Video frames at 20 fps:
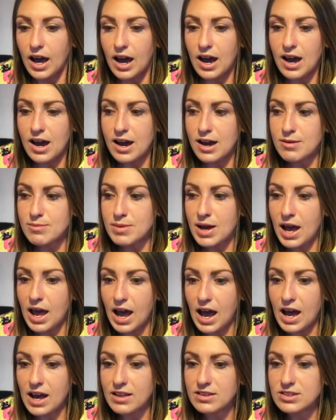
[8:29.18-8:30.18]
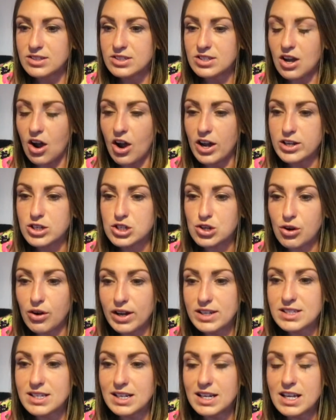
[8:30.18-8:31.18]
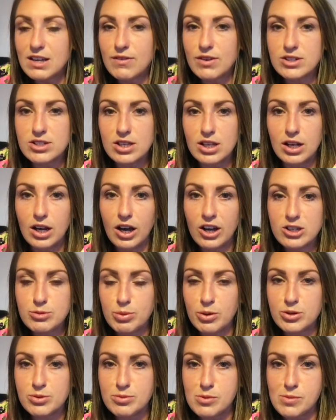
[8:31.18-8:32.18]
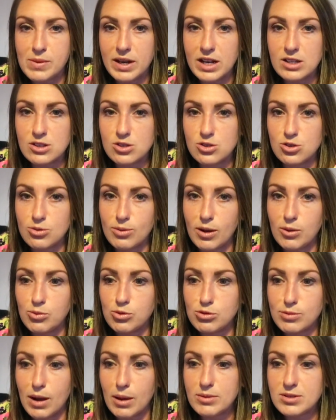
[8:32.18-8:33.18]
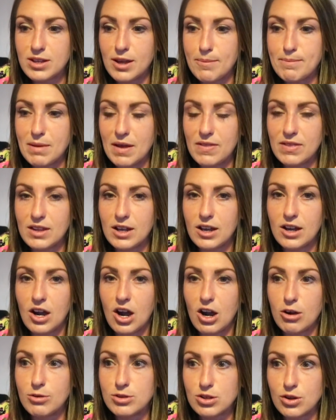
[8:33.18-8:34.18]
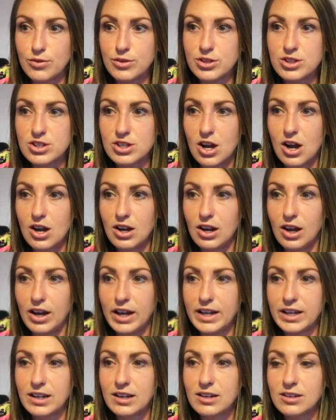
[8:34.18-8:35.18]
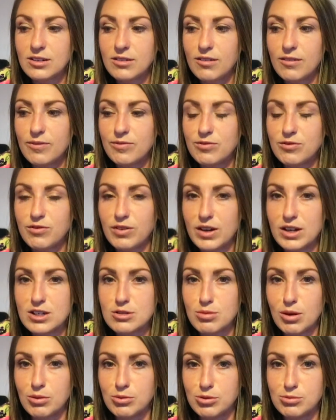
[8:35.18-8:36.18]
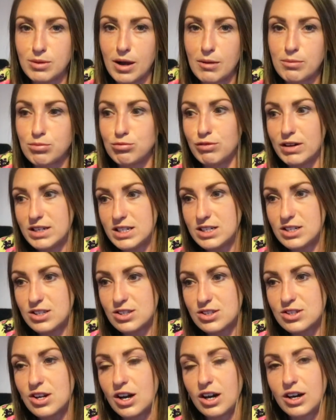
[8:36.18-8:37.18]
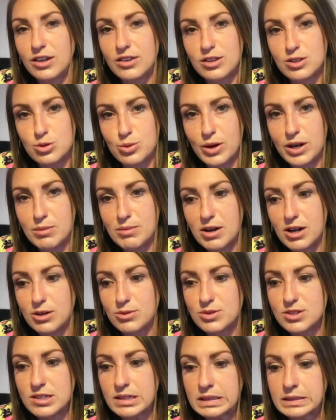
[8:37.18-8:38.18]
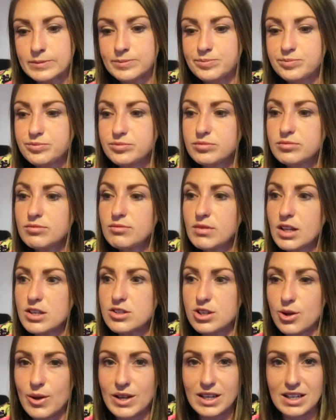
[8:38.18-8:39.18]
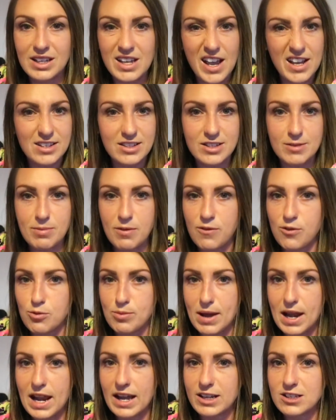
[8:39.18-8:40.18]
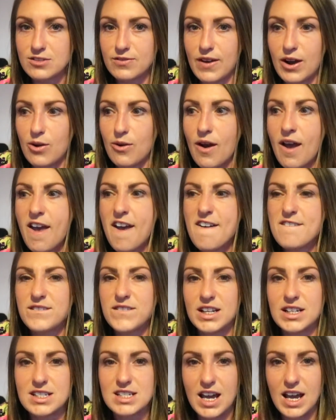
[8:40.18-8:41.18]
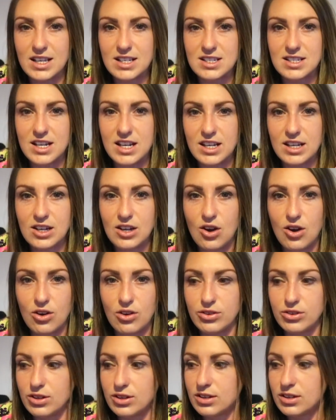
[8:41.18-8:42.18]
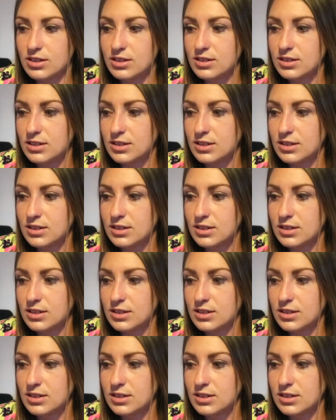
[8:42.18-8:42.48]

And I tried to leave it to the last possible minute to do my warm-up, so that meant that I was on the start line, finished my warm-up, ready to start the 20 miles. So as I said before, my legs felt fantastic on...